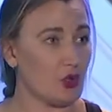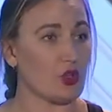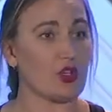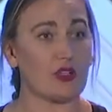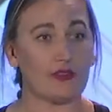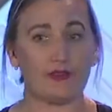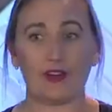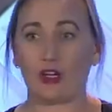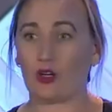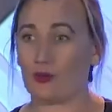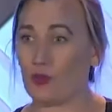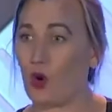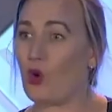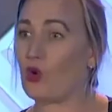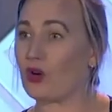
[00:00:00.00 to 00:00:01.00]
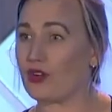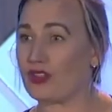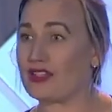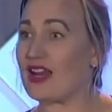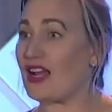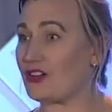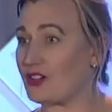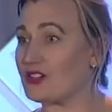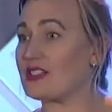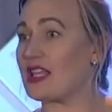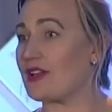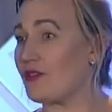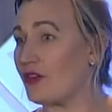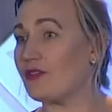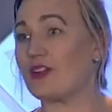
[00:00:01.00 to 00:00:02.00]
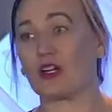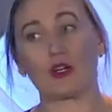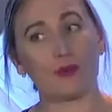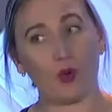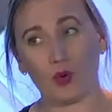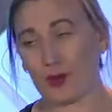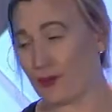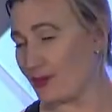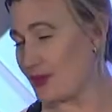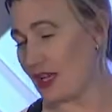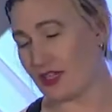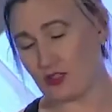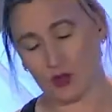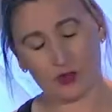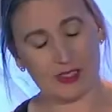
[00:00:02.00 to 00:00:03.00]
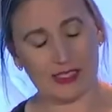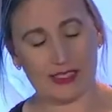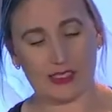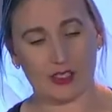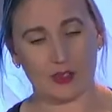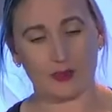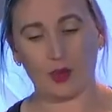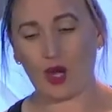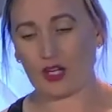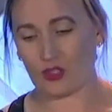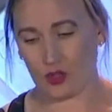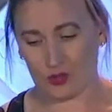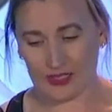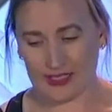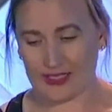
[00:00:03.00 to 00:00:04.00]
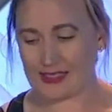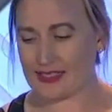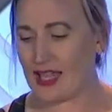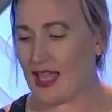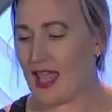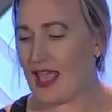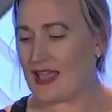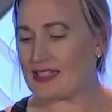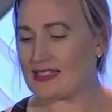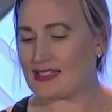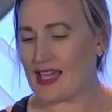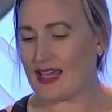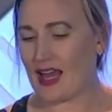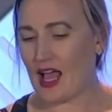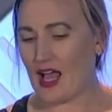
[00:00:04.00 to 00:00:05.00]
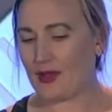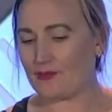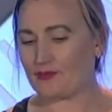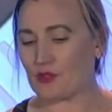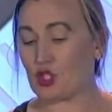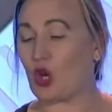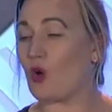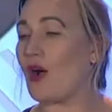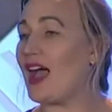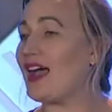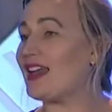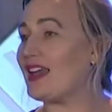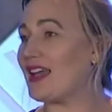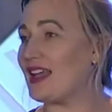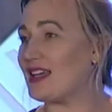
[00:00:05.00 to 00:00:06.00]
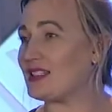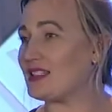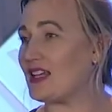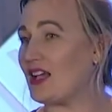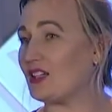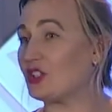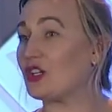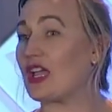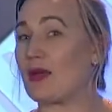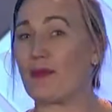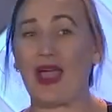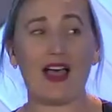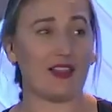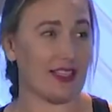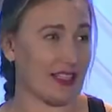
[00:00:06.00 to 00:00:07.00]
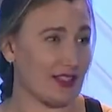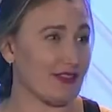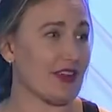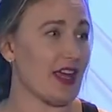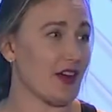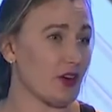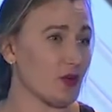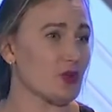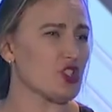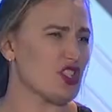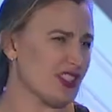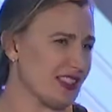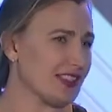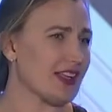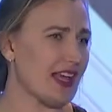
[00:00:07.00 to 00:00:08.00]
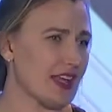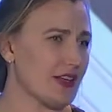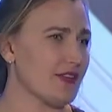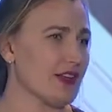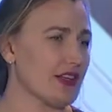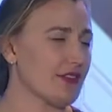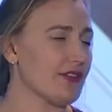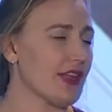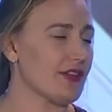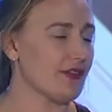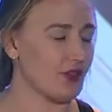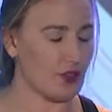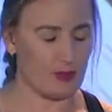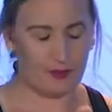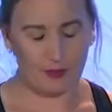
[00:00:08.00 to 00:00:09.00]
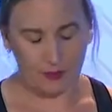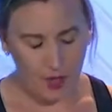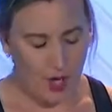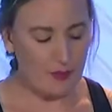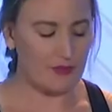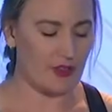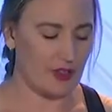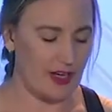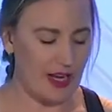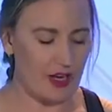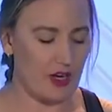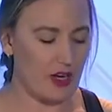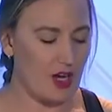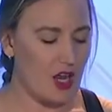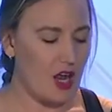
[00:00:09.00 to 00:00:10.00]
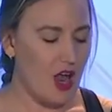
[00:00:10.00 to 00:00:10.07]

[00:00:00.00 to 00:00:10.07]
good, fair, or poor, the doctors gave her a very poor diagnosis or prognosis and said to go ahead and look at palliative care, which is kind of end of life or comfort care.